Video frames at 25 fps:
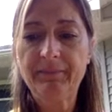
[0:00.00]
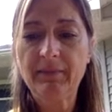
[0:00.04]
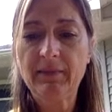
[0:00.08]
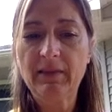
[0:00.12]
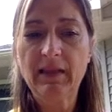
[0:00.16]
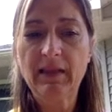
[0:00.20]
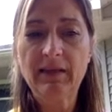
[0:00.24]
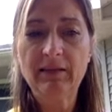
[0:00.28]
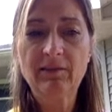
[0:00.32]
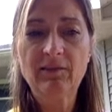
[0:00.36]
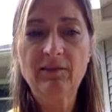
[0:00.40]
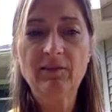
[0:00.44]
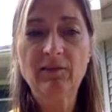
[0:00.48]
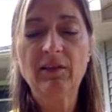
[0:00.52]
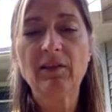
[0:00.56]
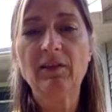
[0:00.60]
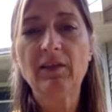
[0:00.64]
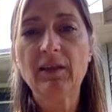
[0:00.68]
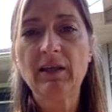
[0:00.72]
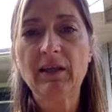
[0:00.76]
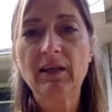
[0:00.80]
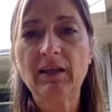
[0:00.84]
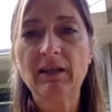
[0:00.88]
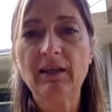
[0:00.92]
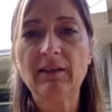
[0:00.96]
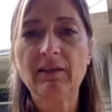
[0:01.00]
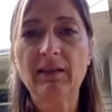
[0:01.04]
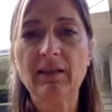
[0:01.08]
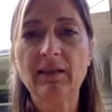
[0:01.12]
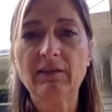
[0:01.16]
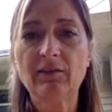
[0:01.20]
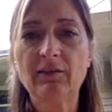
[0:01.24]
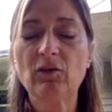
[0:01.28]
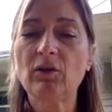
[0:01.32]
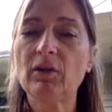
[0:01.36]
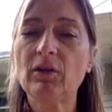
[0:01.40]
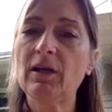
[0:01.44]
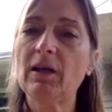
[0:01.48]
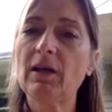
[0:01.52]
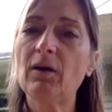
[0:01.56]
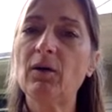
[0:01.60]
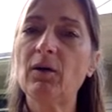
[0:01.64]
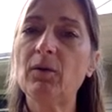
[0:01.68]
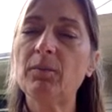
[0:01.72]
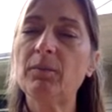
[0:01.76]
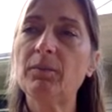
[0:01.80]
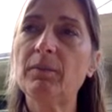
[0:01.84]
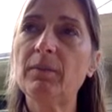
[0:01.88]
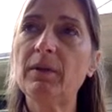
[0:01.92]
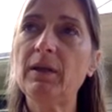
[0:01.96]
that's the thing that's going to
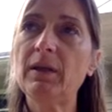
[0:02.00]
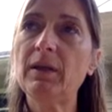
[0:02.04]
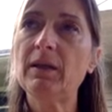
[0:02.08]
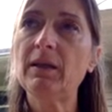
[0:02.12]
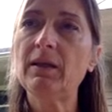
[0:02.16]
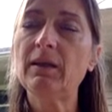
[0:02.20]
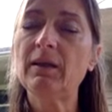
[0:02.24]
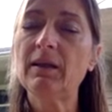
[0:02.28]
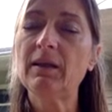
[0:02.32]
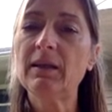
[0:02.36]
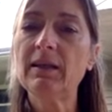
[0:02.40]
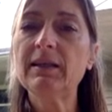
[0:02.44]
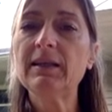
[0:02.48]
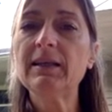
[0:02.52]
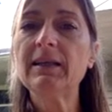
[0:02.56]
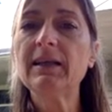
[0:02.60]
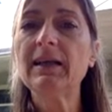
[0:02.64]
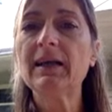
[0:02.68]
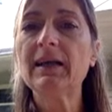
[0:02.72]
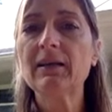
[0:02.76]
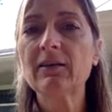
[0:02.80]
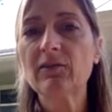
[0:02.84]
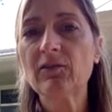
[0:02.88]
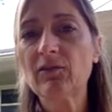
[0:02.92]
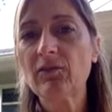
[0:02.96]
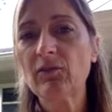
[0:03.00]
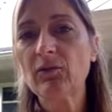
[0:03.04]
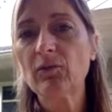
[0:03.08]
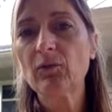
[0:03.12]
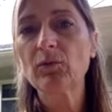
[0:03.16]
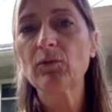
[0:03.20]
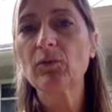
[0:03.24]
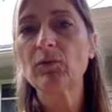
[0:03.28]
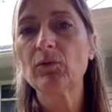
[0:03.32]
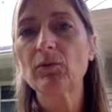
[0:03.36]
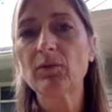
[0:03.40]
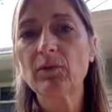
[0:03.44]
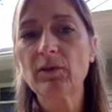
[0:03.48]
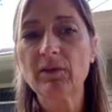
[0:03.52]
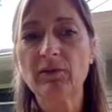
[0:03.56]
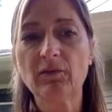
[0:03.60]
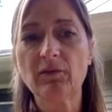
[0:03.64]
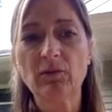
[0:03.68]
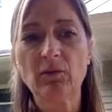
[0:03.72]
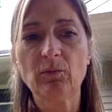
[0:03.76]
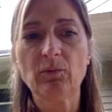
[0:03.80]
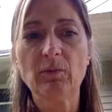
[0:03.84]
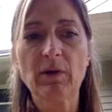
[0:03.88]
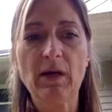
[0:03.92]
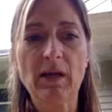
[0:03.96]
help me index through
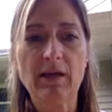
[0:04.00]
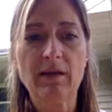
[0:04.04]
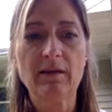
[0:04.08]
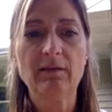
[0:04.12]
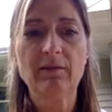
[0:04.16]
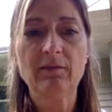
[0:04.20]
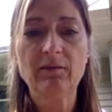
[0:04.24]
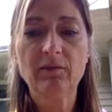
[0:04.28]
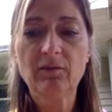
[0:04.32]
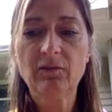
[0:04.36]
this array.